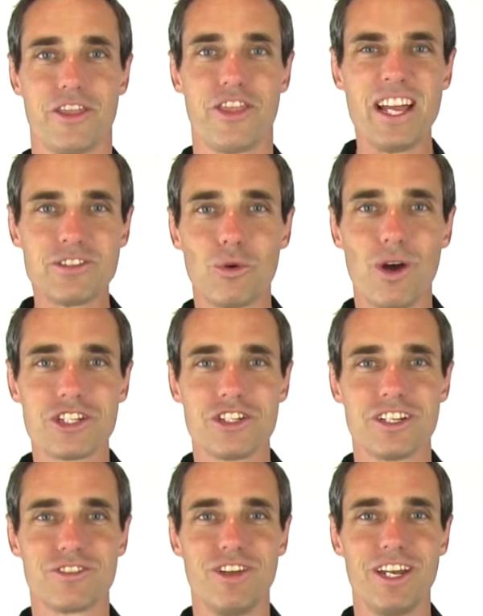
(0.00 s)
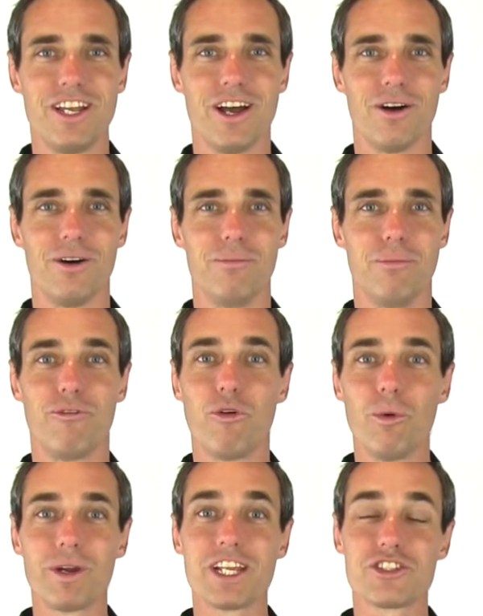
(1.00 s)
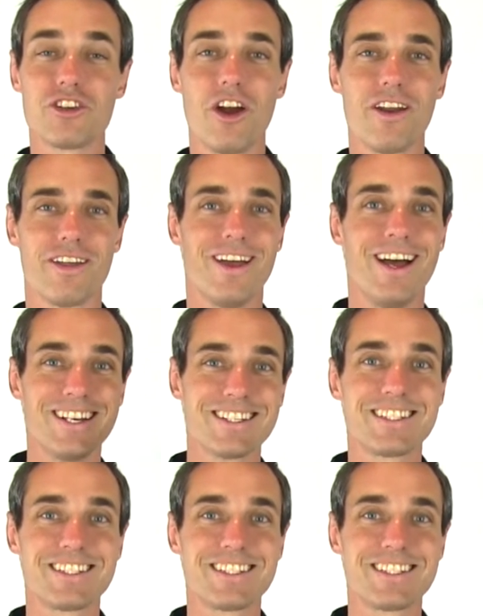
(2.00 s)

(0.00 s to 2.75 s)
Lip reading: Thanks for watching this video. Before we get started,